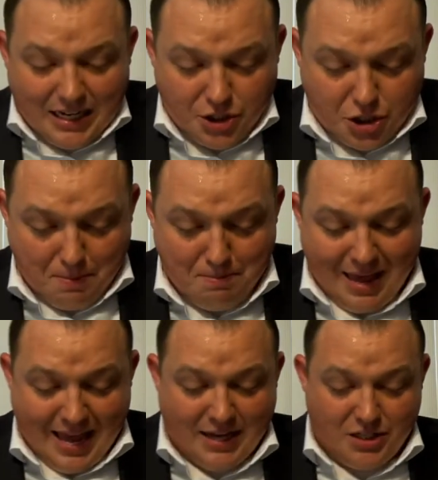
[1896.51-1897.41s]
unto
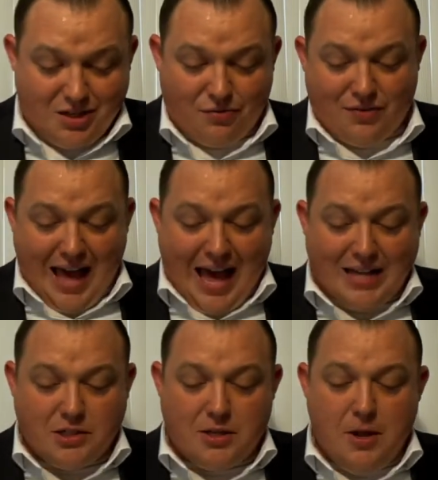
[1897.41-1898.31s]
men to
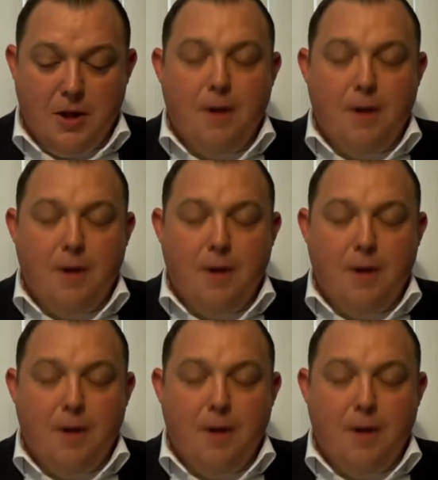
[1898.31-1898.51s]
fast,